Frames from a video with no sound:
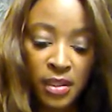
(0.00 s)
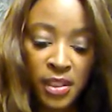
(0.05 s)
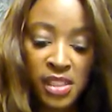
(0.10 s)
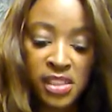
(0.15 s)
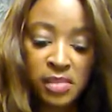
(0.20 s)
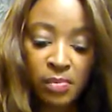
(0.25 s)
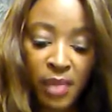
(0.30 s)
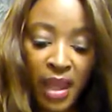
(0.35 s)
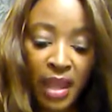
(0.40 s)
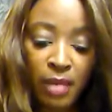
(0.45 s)

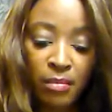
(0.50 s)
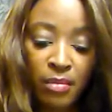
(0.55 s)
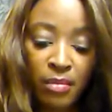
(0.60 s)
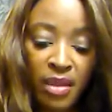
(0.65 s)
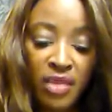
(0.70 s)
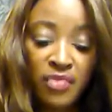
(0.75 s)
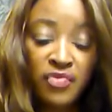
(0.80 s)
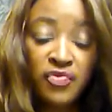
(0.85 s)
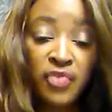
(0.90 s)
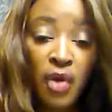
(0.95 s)
This made
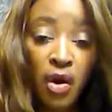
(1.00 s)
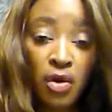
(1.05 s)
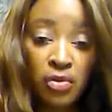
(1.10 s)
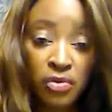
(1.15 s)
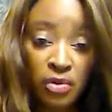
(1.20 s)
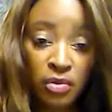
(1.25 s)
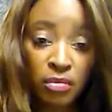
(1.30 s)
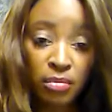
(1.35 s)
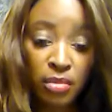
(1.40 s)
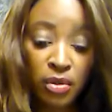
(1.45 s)
me
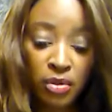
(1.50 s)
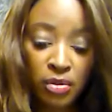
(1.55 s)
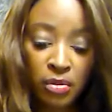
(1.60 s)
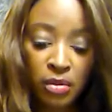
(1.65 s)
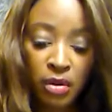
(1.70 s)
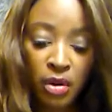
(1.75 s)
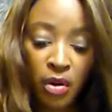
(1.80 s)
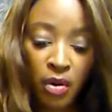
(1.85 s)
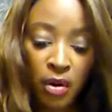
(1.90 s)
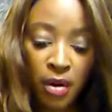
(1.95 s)

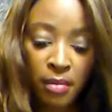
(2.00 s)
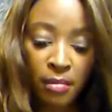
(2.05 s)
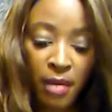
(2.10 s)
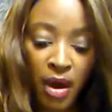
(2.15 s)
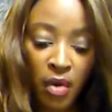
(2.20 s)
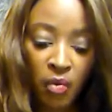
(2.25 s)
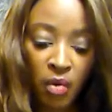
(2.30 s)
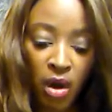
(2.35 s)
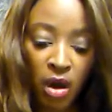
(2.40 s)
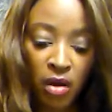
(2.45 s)
vulnerable on
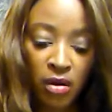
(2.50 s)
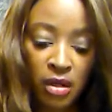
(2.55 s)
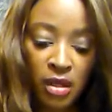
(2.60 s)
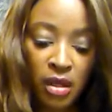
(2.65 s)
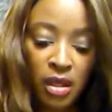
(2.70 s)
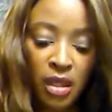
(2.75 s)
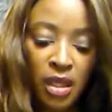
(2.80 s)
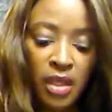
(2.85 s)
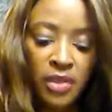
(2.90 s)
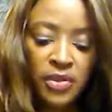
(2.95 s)
my
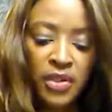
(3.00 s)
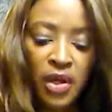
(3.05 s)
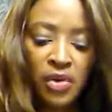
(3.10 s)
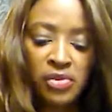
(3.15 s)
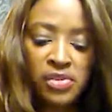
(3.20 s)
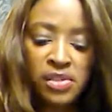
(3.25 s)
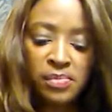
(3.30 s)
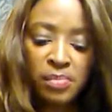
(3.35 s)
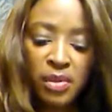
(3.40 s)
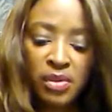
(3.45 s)
walk.
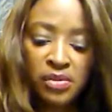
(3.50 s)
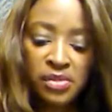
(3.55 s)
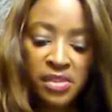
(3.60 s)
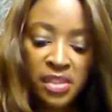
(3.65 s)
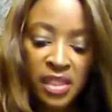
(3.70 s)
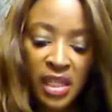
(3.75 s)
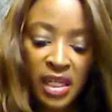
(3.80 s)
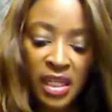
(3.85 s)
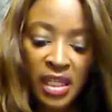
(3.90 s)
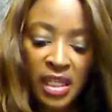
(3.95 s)
Those
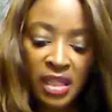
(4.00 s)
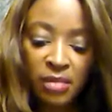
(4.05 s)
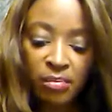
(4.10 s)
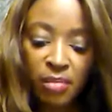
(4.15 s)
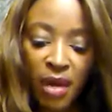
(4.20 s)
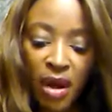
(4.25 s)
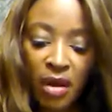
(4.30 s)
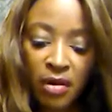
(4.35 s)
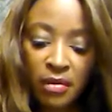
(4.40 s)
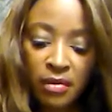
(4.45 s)
boots that he
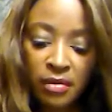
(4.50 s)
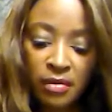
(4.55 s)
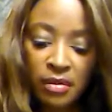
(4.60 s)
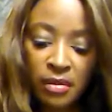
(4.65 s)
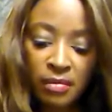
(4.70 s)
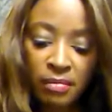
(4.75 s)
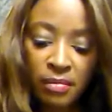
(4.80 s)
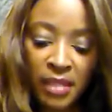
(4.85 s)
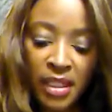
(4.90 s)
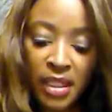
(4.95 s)

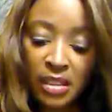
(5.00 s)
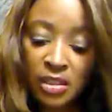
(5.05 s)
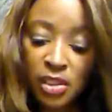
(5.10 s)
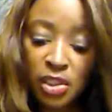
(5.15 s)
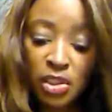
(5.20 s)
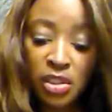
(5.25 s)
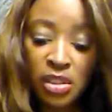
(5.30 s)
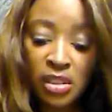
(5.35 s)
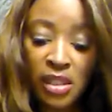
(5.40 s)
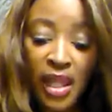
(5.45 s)
bought
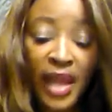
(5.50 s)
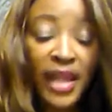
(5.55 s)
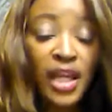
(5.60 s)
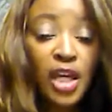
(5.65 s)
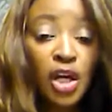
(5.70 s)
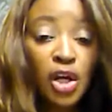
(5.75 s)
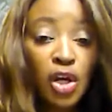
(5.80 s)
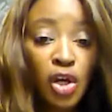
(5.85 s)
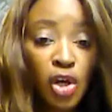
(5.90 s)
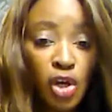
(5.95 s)
me looked
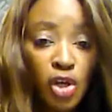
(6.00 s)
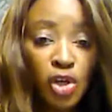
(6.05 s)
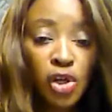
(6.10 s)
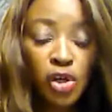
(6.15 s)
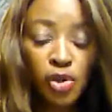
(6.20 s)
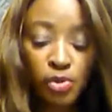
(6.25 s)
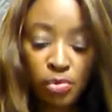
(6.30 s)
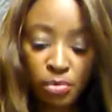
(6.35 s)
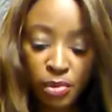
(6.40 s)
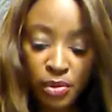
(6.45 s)
like
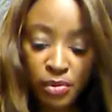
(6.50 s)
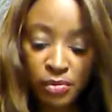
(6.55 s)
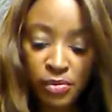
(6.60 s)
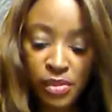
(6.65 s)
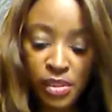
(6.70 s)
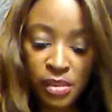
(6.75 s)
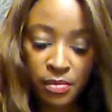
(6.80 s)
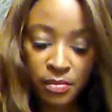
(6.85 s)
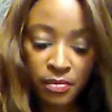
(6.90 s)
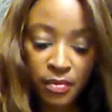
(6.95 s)
hooker
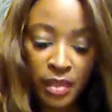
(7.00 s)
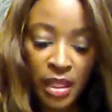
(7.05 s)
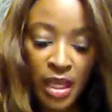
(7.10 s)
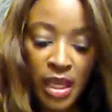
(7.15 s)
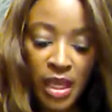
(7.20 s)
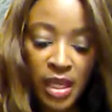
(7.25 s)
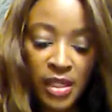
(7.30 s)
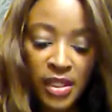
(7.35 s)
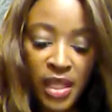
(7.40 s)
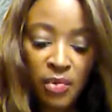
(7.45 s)
boots.
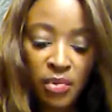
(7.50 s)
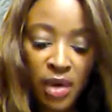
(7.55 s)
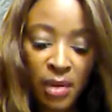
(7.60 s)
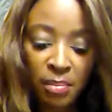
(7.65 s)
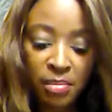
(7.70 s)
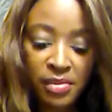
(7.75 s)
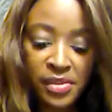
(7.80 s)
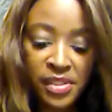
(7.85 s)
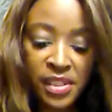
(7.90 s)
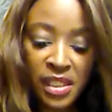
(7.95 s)
They
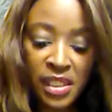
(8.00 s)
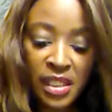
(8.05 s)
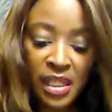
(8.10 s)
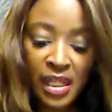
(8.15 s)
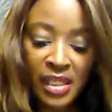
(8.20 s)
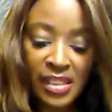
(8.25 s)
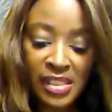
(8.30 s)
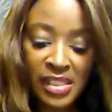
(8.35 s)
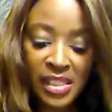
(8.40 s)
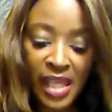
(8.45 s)

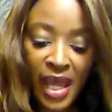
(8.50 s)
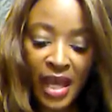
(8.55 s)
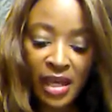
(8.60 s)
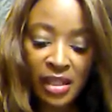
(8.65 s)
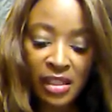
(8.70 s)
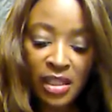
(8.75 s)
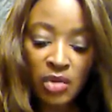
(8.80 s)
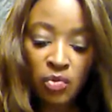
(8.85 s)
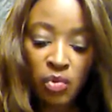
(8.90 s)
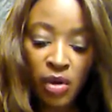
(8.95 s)
represented
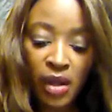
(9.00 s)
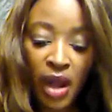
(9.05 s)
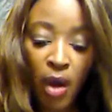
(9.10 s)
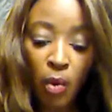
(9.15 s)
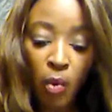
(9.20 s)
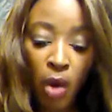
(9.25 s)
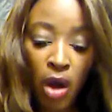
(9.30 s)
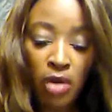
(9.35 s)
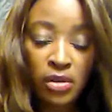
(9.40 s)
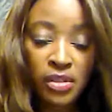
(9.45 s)
exactly what
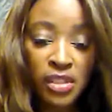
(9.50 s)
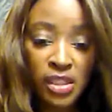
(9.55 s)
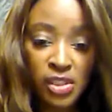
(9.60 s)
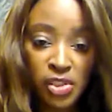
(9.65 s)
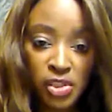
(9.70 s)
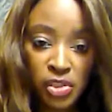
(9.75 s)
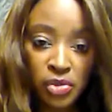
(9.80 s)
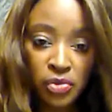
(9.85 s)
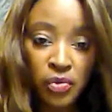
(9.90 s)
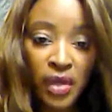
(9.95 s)
I walked
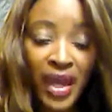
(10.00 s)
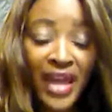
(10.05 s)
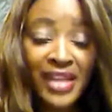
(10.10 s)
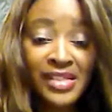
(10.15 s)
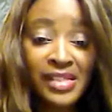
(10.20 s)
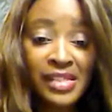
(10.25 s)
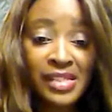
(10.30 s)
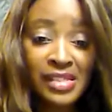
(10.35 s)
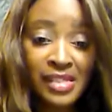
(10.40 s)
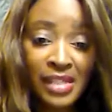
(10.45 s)
into,
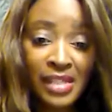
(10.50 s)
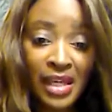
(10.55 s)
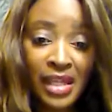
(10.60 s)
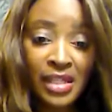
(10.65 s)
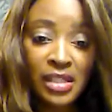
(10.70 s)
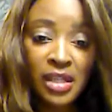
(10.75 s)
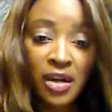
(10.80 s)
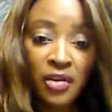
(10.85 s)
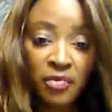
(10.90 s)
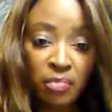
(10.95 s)
a
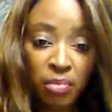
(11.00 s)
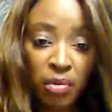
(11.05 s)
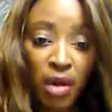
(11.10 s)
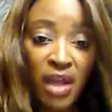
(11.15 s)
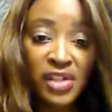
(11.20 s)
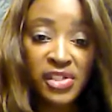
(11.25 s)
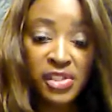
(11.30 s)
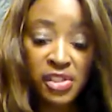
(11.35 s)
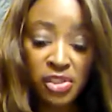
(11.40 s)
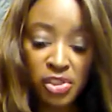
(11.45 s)
state of
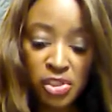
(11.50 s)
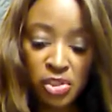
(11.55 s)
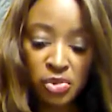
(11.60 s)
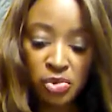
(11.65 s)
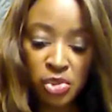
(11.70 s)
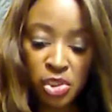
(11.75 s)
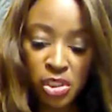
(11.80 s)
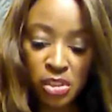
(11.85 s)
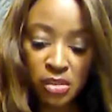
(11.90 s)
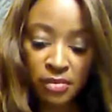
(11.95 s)

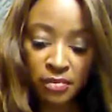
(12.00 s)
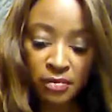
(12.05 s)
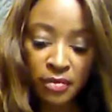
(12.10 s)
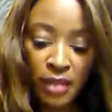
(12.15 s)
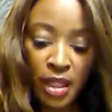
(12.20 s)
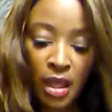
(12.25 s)
prostitution.